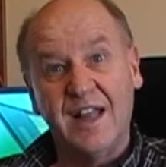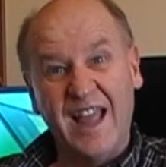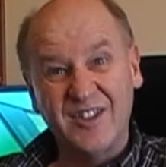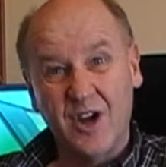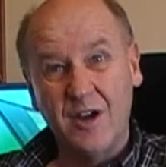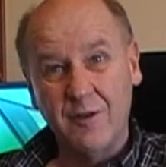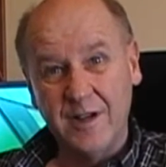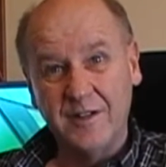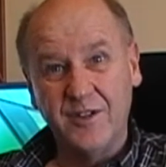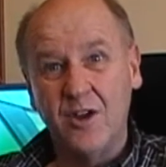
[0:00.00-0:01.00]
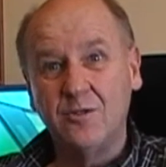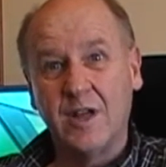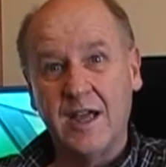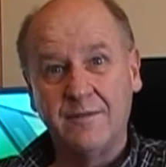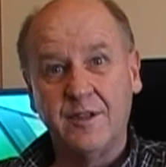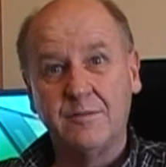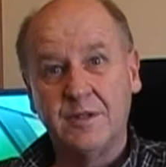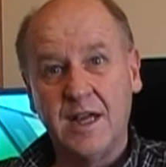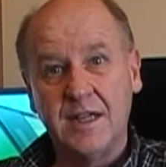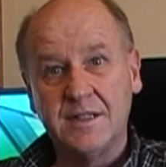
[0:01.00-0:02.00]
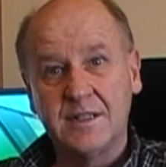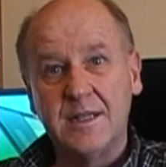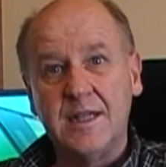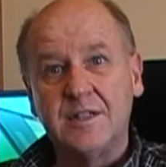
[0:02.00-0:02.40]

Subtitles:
as I read it, don't look after their players.